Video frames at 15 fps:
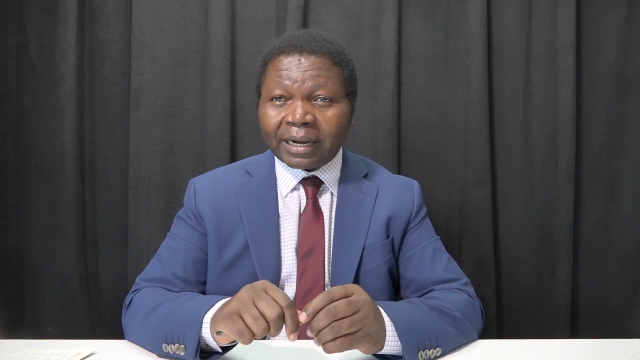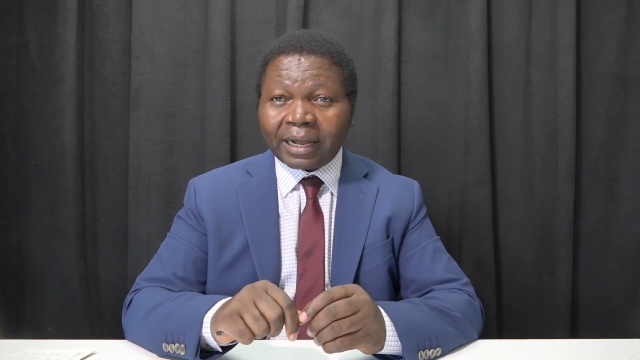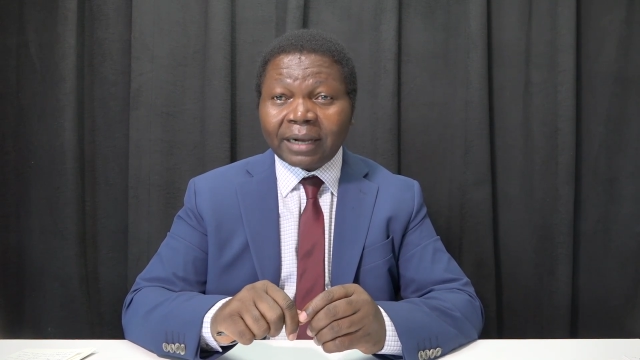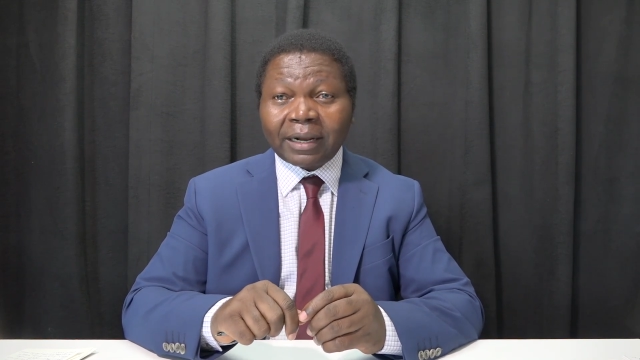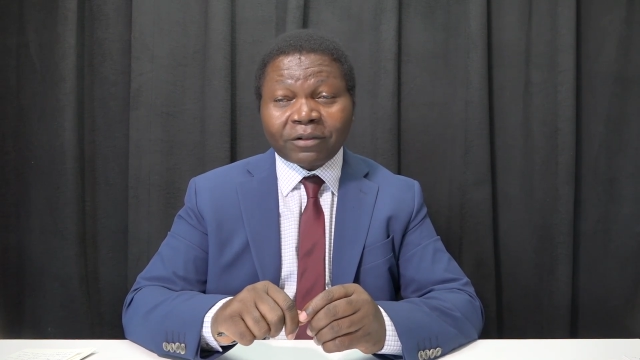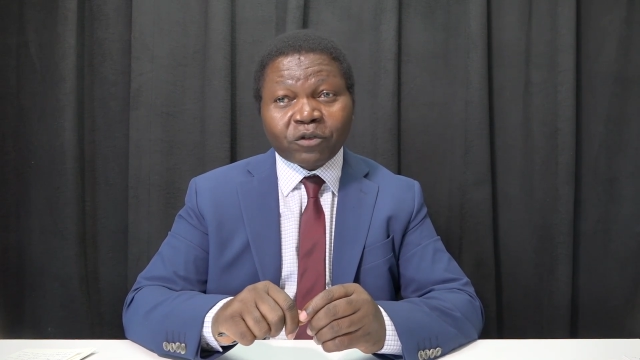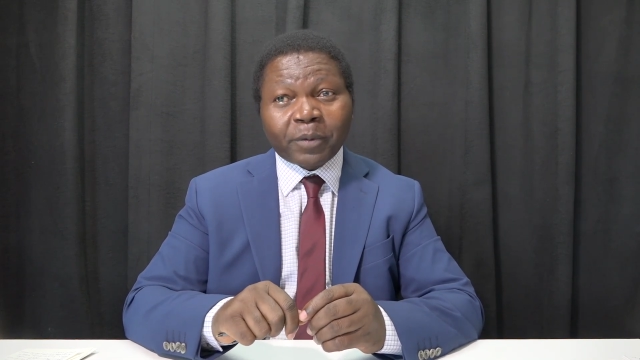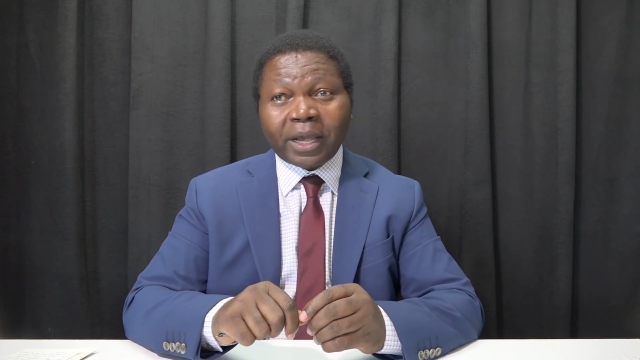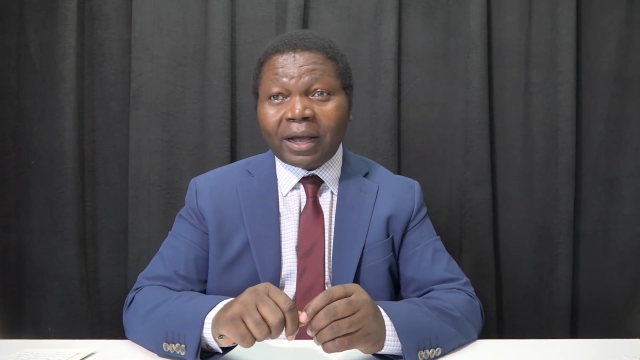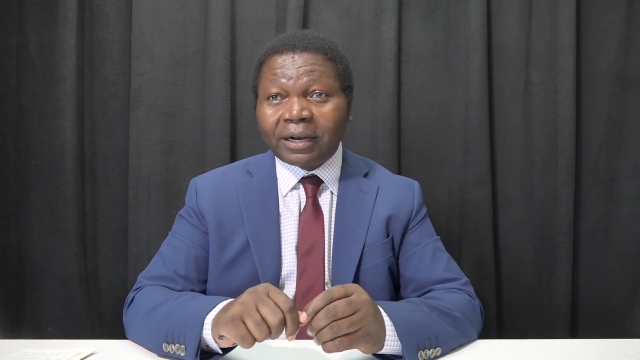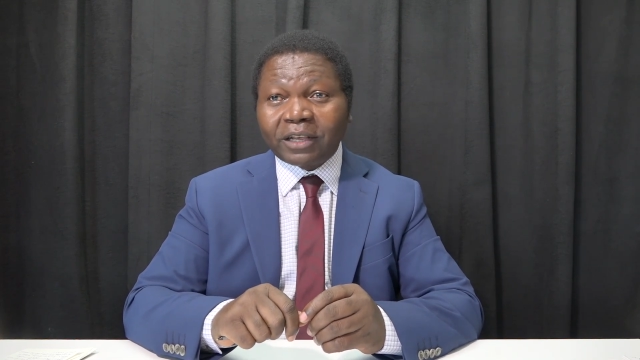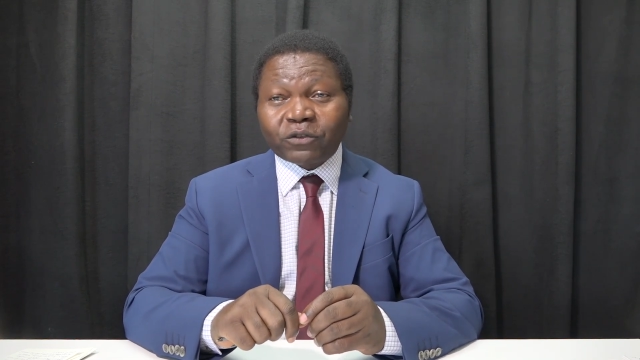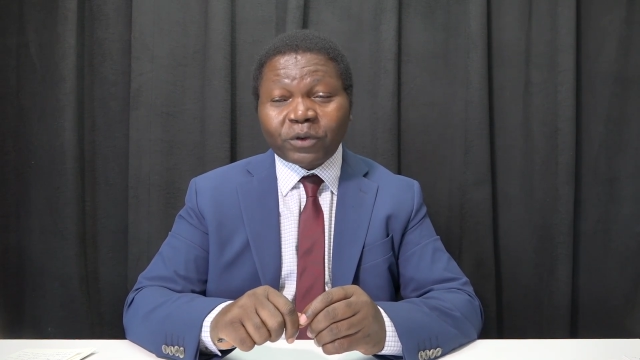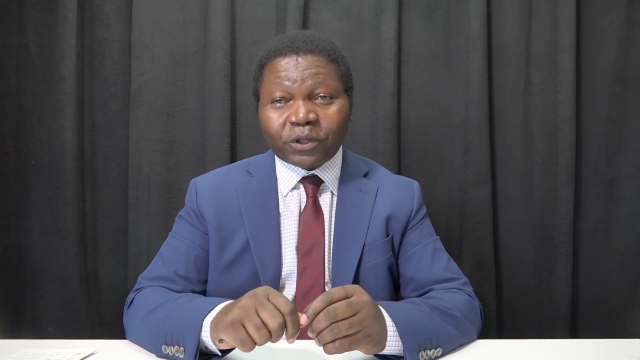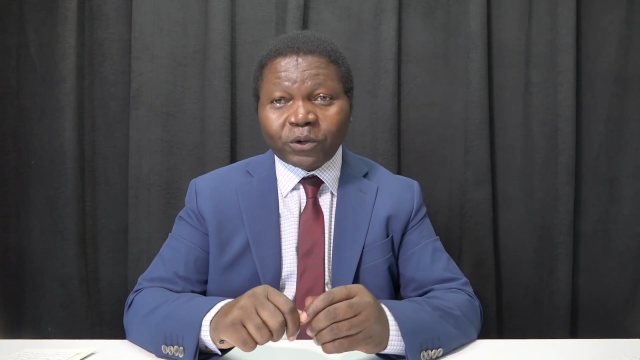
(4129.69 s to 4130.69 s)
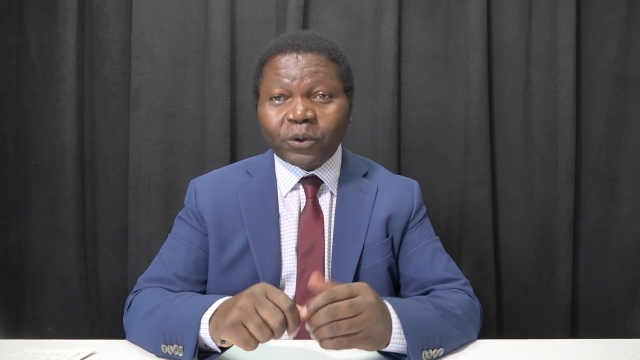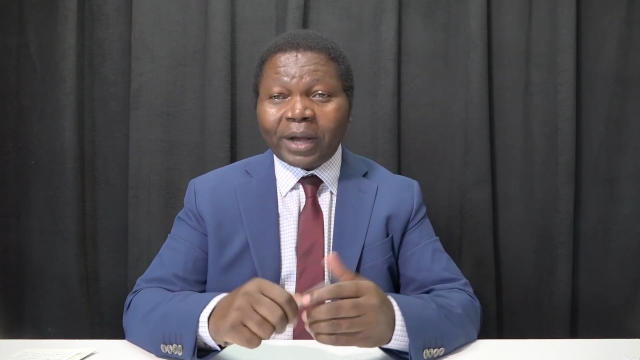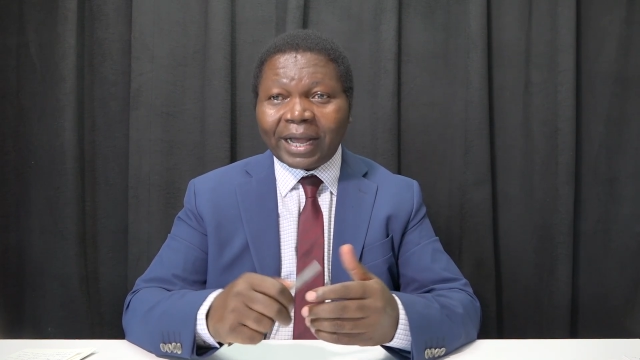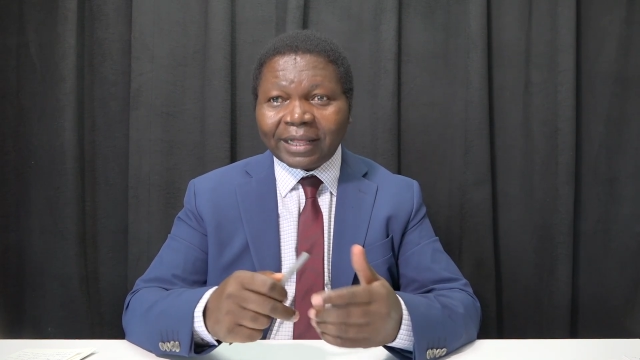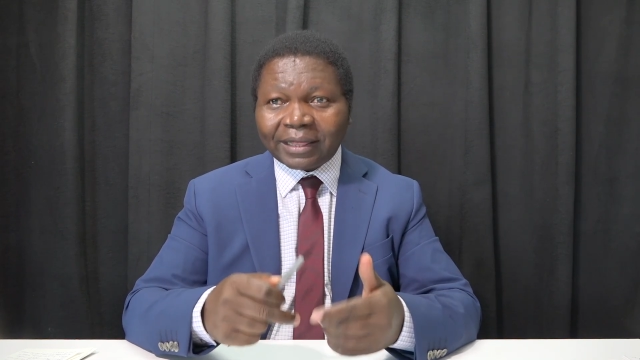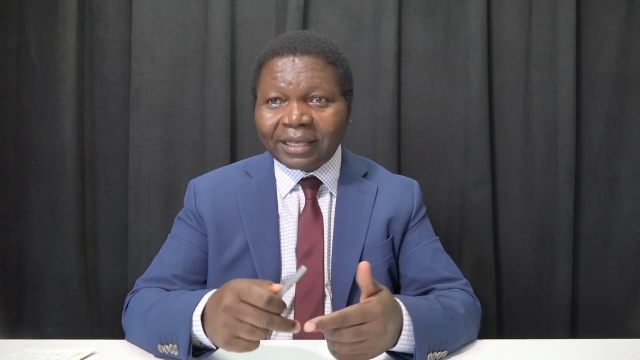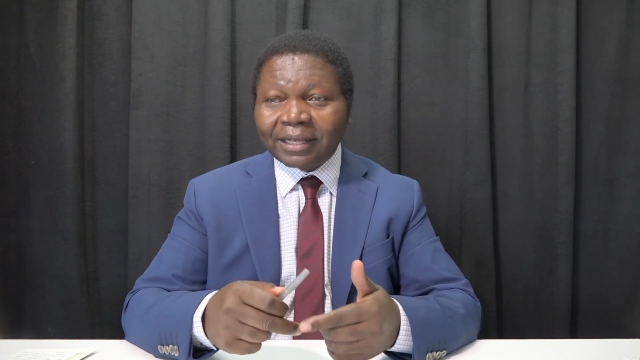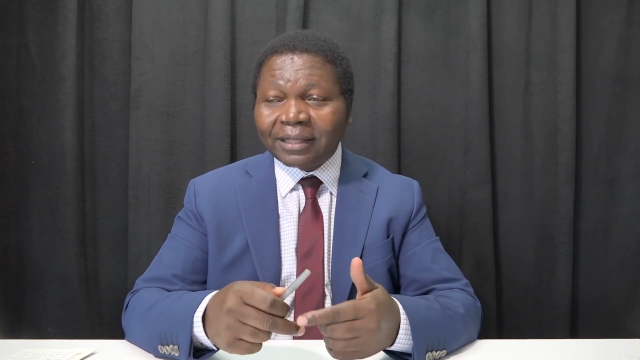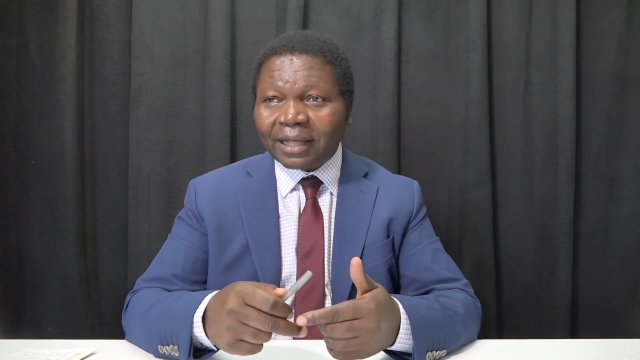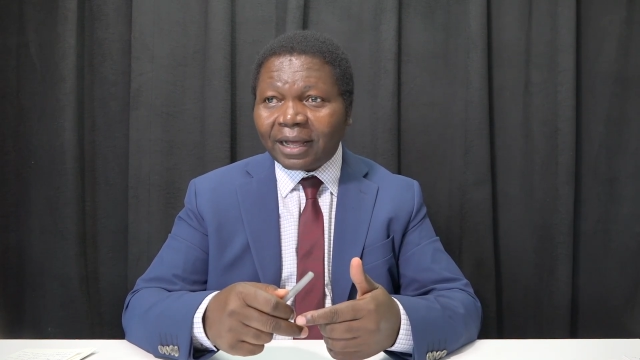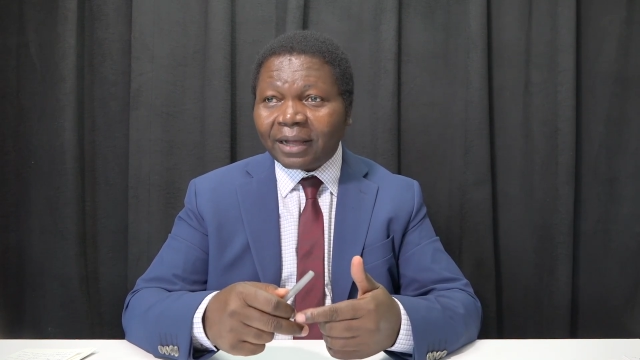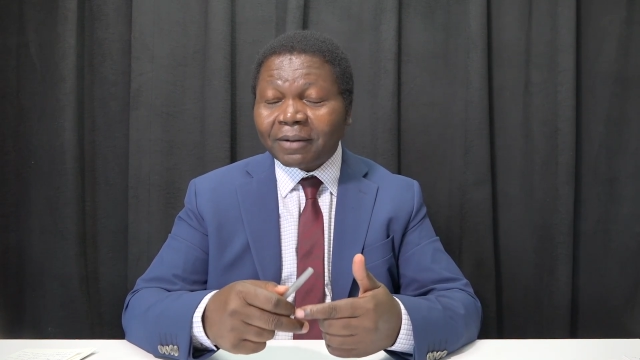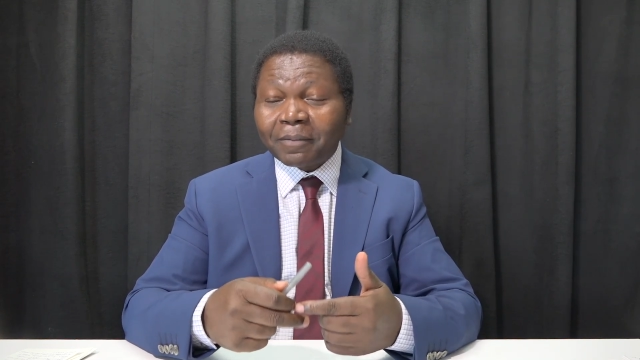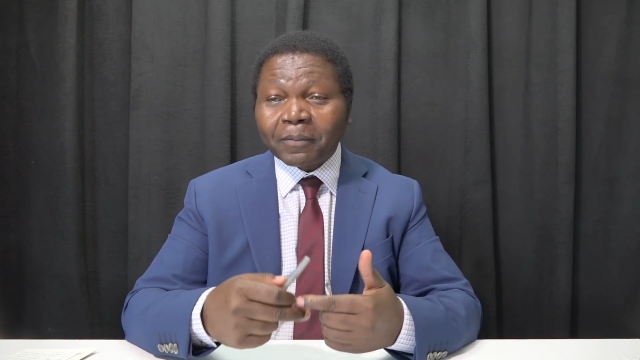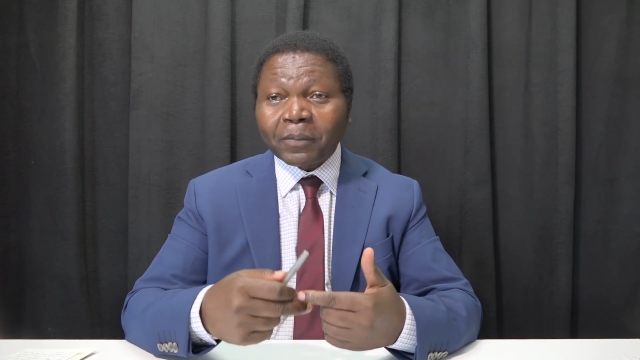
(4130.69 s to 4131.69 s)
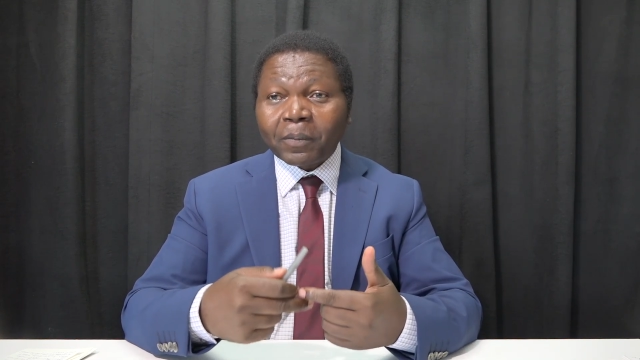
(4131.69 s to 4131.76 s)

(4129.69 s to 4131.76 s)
And to be honest with you, I think that